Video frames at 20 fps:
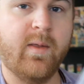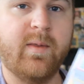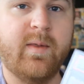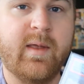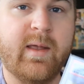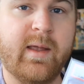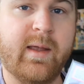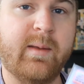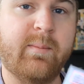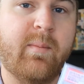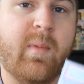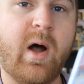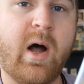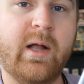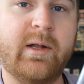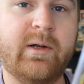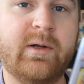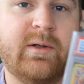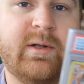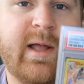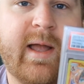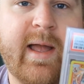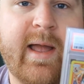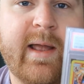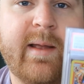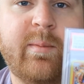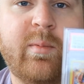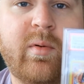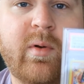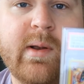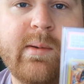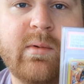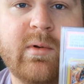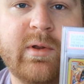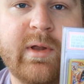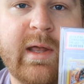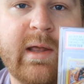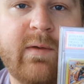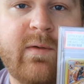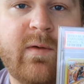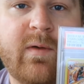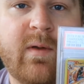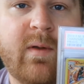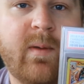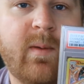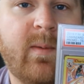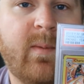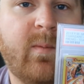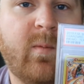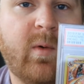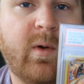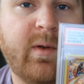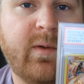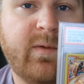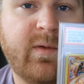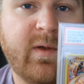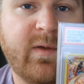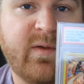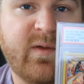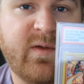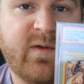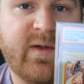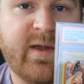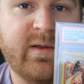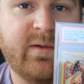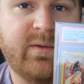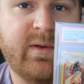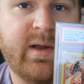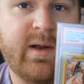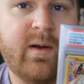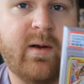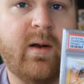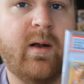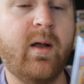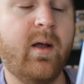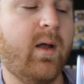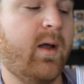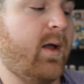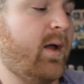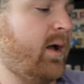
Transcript: the modern day pre-release, where it says the set on here.